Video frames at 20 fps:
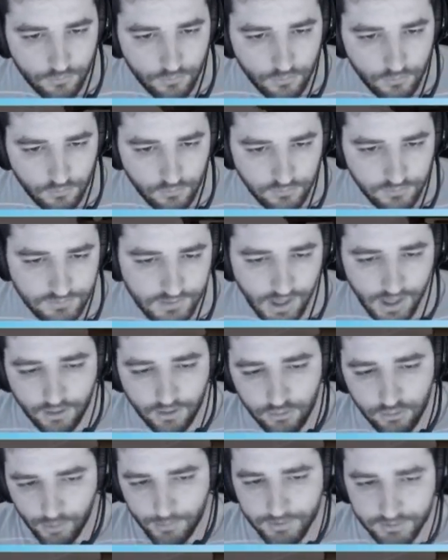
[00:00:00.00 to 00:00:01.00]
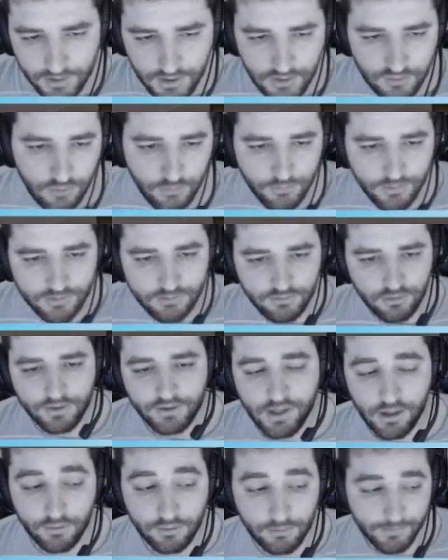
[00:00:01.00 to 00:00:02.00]
this guy gonna grab attention, and this other
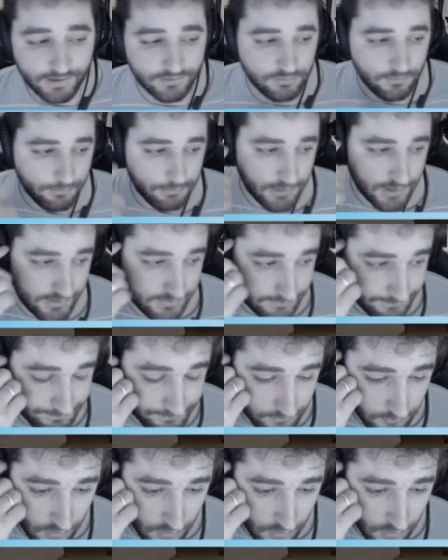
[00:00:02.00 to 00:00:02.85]
guy gonna make some plays.